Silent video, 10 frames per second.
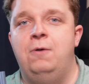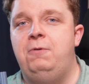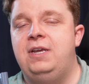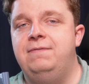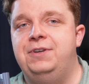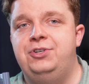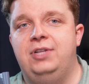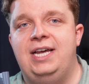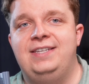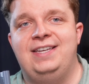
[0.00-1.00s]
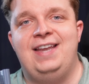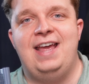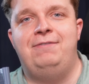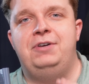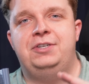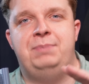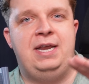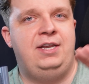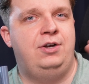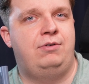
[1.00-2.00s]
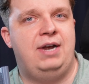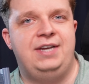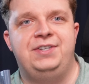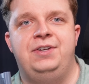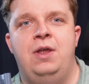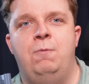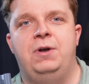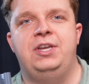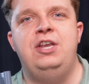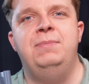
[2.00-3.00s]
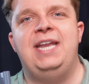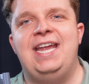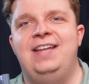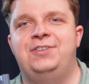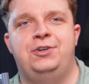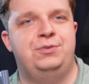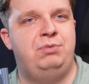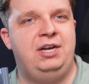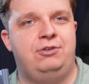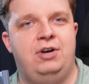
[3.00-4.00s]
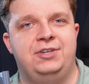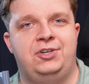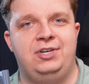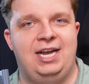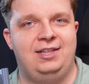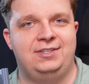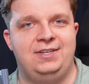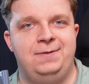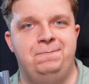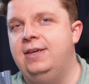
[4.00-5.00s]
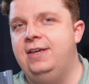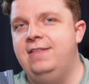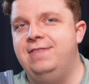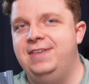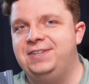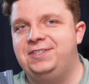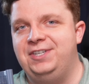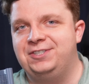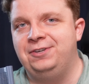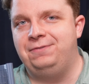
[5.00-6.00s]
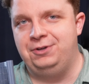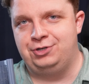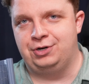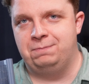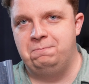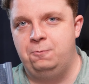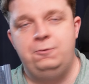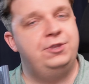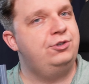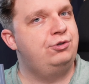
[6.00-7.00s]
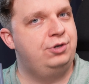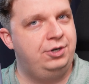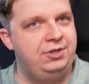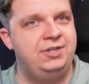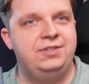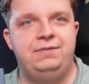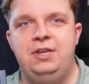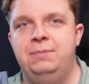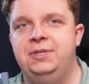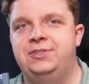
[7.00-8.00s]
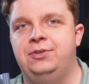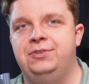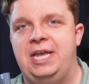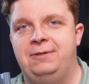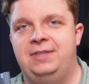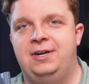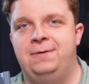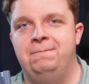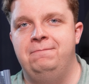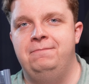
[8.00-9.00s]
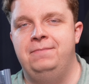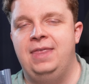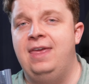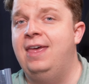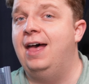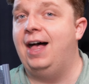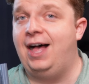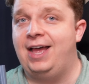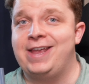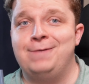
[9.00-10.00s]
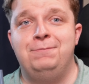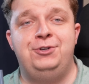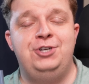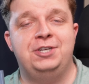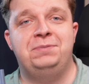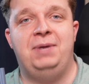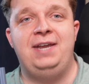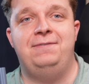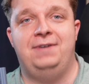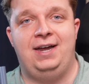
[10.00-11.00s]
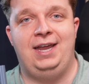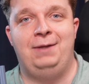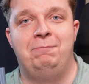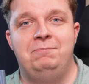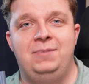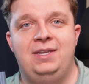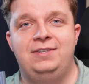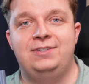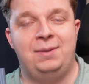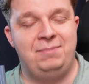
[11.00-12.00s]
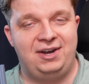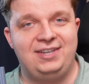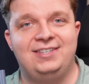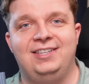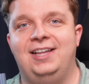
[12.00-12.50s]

we can visualize an ever-expanding horizon where human hands are spread across our galaxy. In this distant future, with trillions of human souls out there, I just might find somebody to